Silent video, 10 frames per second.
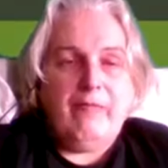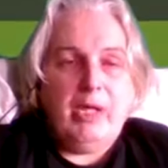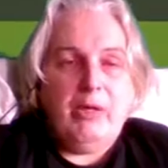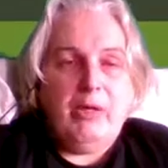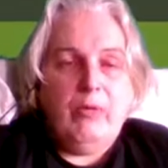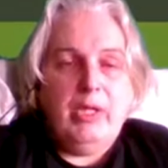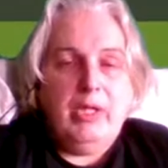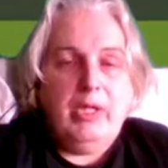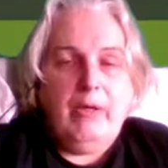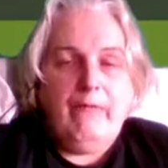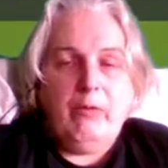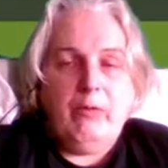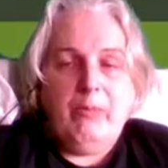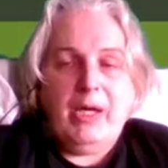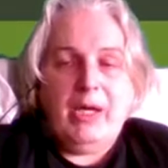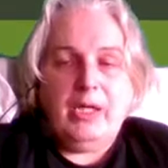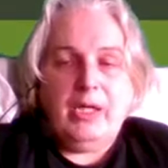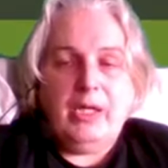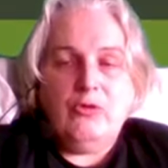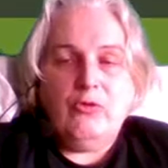but I really love to be back in
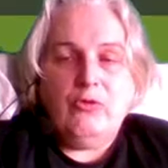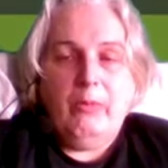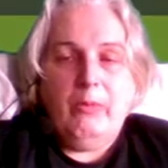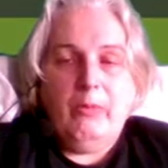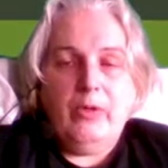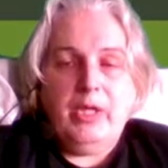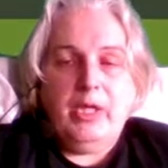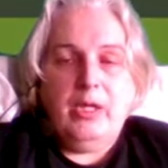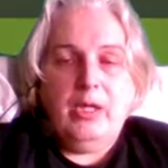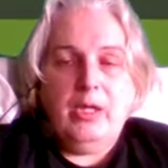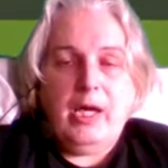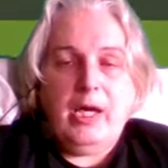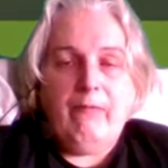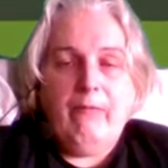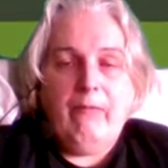control before the end of the half.